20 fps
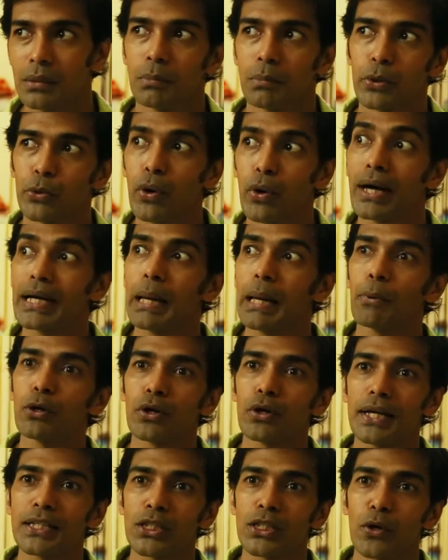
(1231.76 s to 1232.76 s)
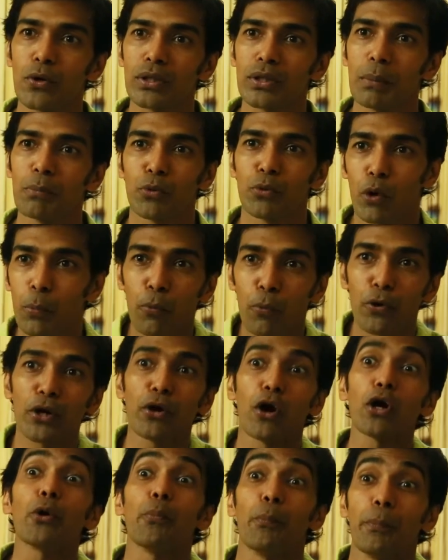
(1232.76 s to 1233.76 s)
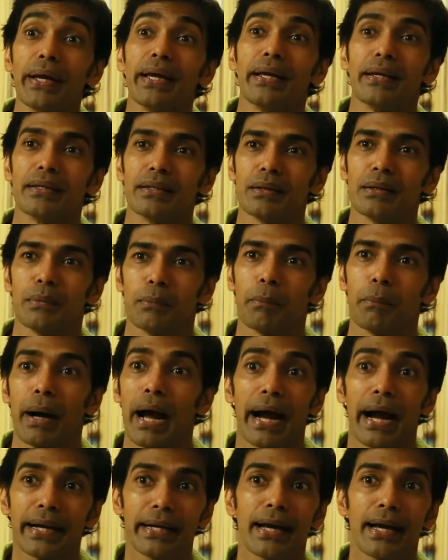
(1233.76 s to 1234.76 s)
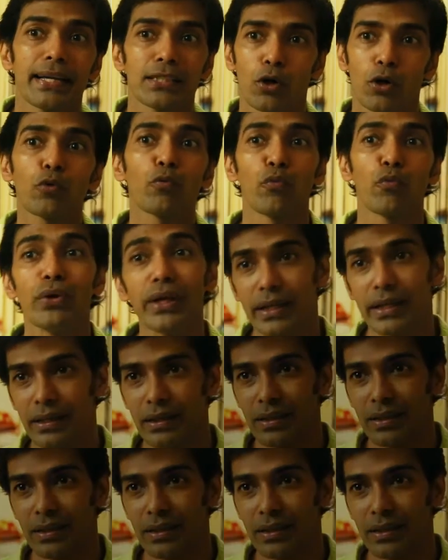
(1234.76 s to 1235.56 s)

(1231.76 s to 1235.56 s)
you're unable to reach out to them. Don't put it on to me. My idea is not weak.